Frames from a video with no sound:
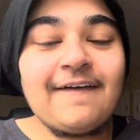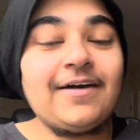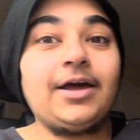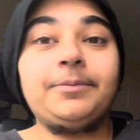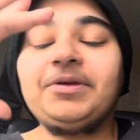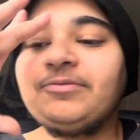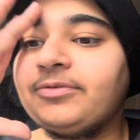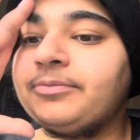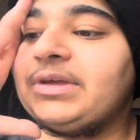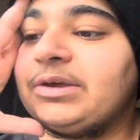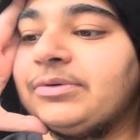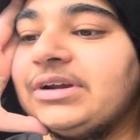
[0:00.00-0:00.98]
I mean, for
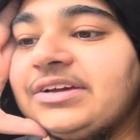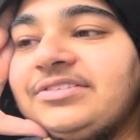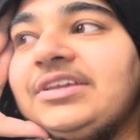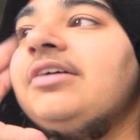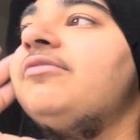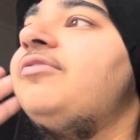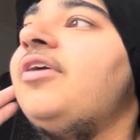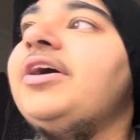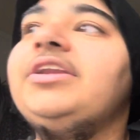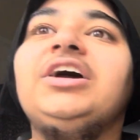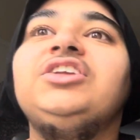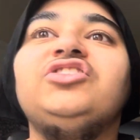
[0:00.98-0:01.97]
me, when I say I'm fine,
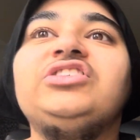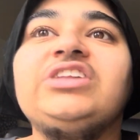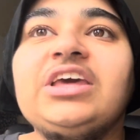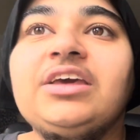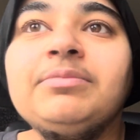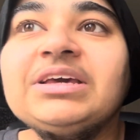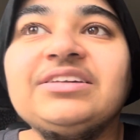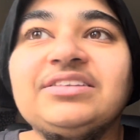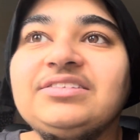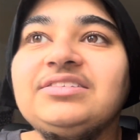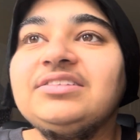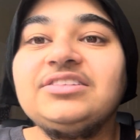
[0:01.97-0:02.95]
I just say it
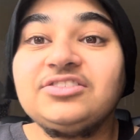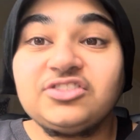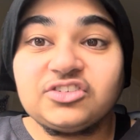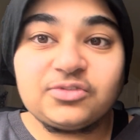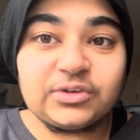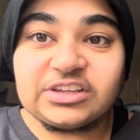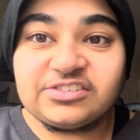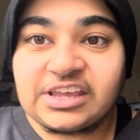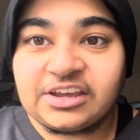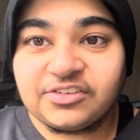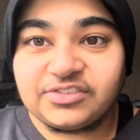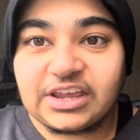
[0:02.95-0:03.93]
because it's just for the
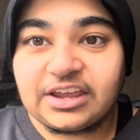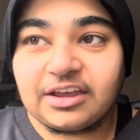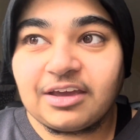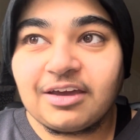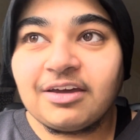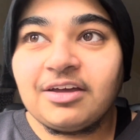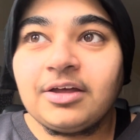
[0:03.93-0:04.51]
sake of saying it.